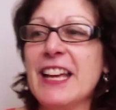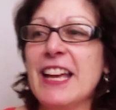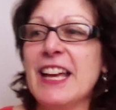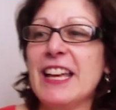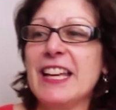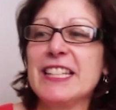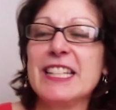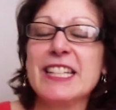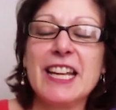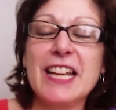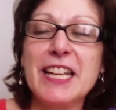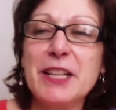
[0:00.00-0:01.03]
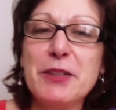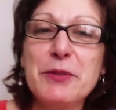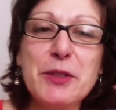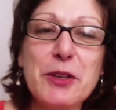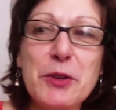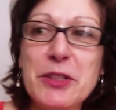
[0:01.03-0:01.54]
And today he
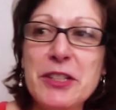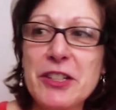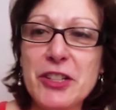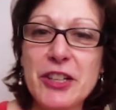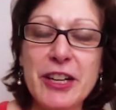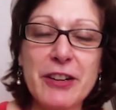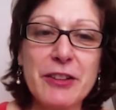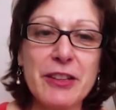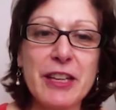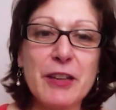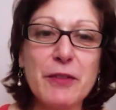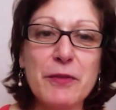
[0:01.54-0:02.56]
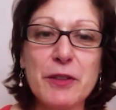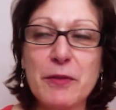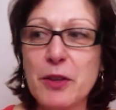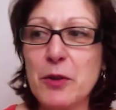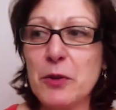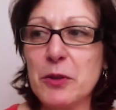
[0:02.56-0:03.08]
is going to share the gift of
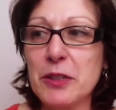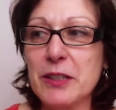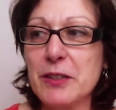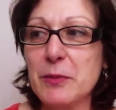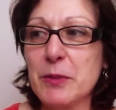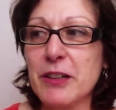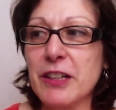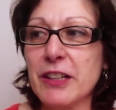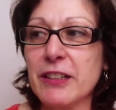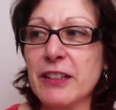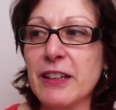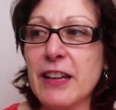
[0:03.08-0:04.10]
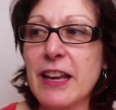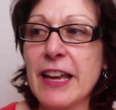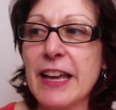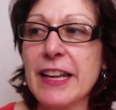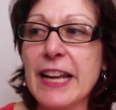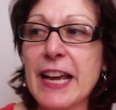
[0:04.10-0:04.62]
the Holy Spirit
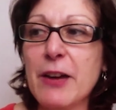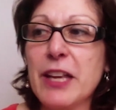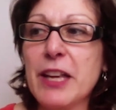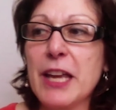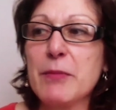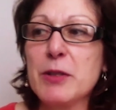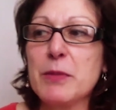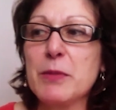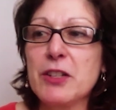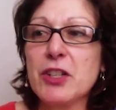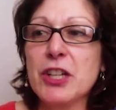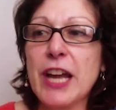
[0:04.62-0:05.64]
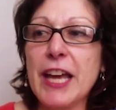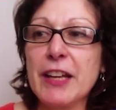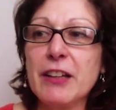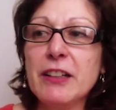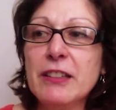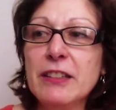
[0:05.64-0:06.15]
and how he came to be a
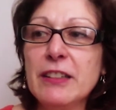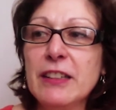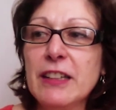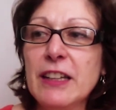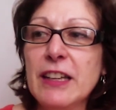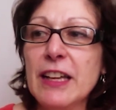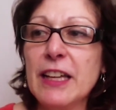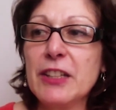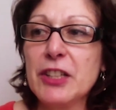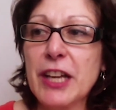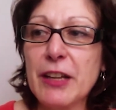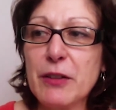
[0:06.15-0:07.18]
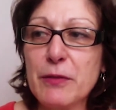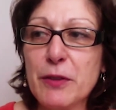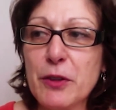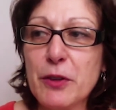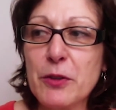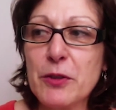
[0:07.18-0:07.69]
channel for
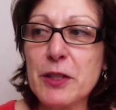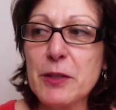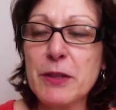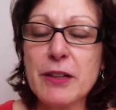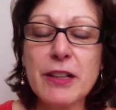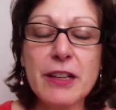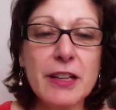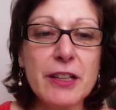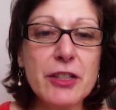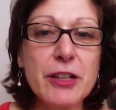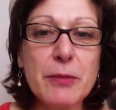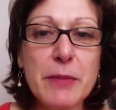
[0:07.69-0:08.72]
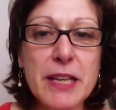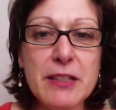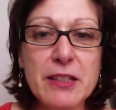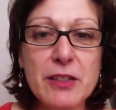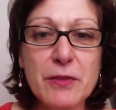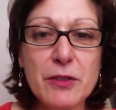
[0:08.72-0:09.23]
the Holy Spirit and share a
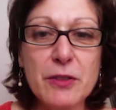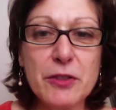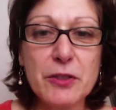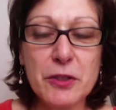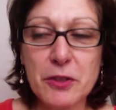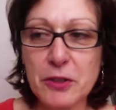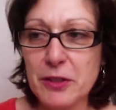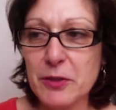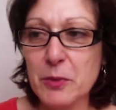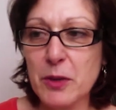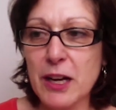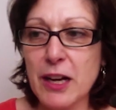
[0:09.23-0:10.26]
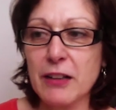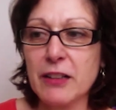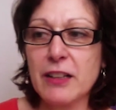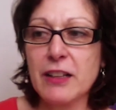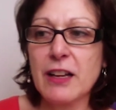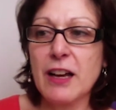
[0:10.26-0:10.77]
message for a circle as well.
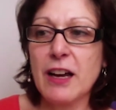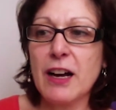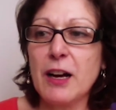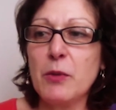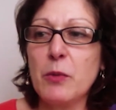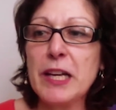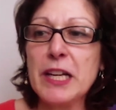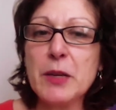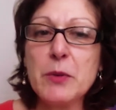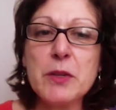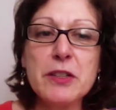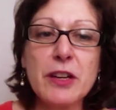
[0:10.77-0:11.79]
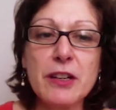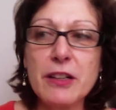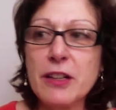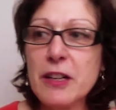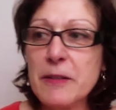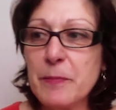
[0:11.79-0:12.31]
When he was younger,